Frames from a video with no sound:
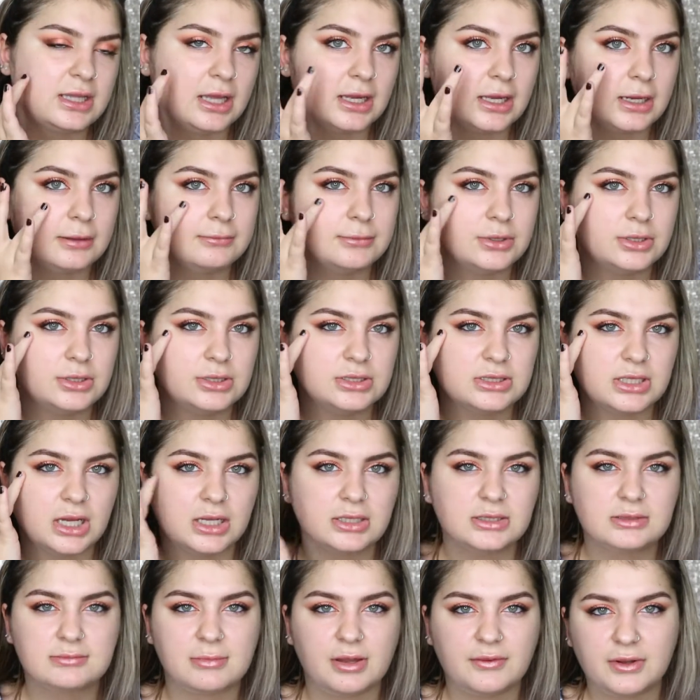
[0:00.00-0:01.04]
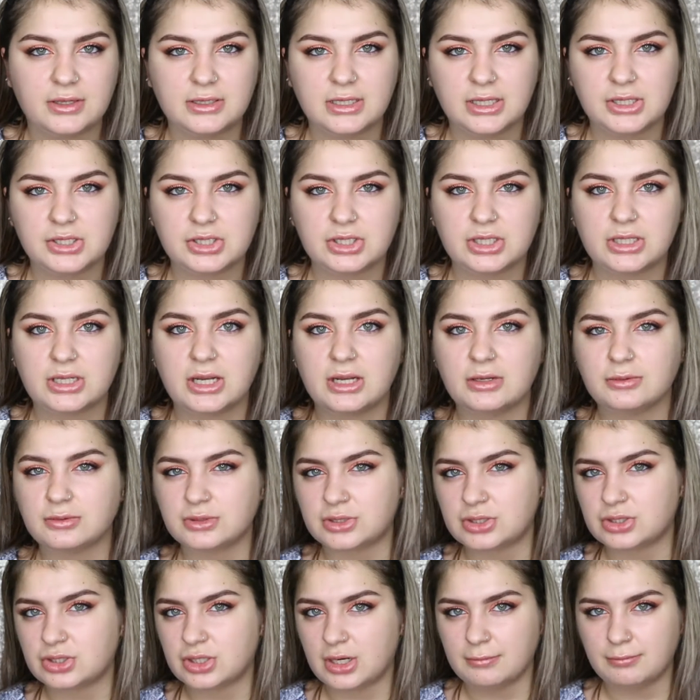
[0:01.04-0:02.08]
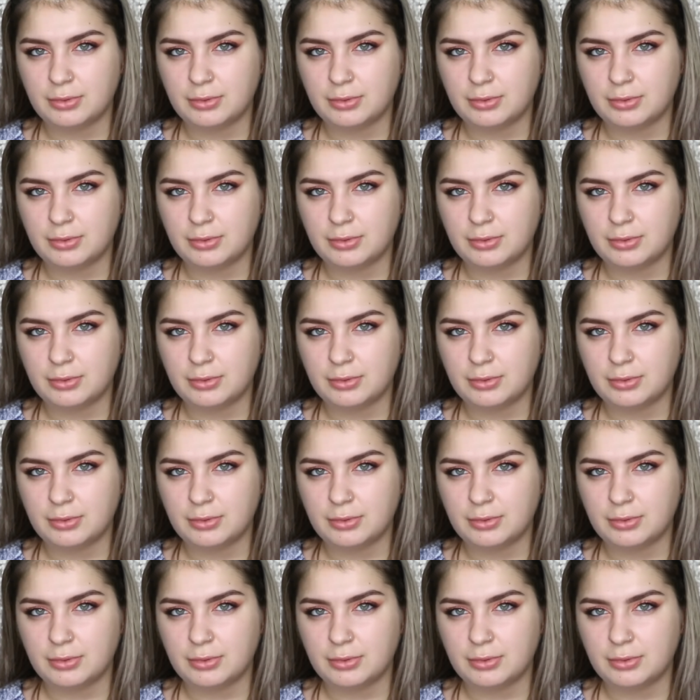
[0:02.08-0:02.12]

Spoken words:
Like, I'm going to use it under my foundation and also try